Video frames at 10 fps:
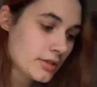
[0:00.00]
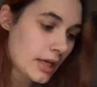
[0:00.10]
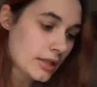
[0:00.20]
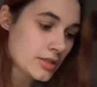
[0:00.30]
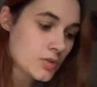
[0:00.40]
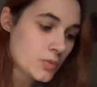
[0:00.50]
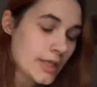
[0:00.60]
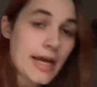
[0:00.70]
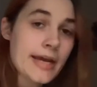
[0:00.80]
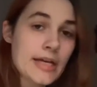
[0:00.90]
like the
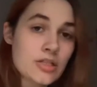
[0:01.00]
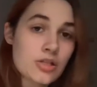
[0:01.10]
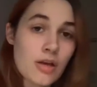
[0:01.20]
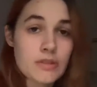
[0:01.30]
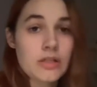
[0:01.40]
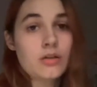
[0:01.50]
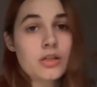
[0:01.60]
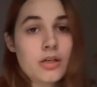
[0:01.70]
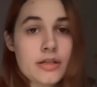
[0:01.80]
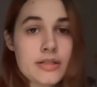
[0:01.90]
sweet age of
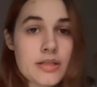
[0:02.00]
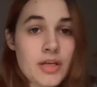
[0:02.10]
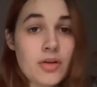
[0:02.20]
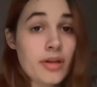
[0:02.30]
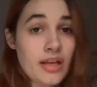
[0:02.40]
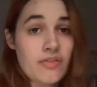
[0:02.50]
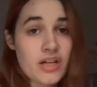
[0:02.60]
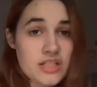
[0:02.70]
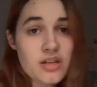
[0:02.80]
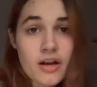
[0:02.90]
adulthood, something really
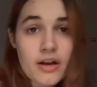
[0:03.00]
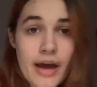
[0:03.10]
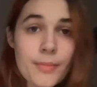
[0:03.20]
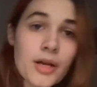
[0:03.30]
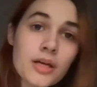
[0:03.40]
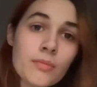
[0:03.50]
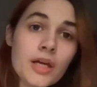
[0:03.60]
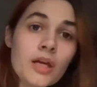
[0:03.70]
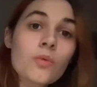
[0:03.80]
fun started happening to me,